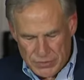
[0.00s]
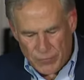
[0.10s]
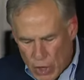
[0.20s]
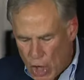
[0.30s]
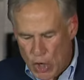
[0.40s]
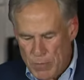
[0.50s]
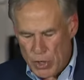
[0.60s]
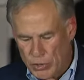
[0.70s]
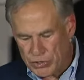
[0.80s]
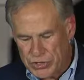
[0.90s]
for
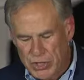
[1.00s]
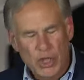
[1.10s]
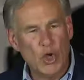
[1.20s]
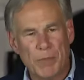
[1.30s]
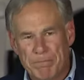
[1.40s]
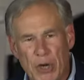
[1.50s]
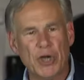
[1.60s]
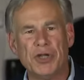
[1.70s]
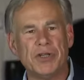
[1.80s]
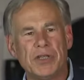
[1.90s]
homeowners who are
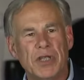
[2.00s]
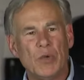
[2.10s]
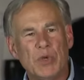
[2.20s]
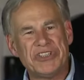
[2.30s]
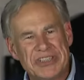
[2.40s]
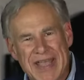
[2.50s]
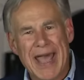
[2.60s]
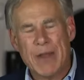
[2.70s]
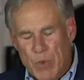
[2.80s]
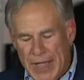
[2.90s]
burdened with
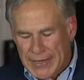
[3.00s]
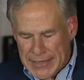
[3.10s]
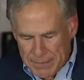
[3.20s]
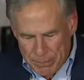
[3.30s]
skyrocketing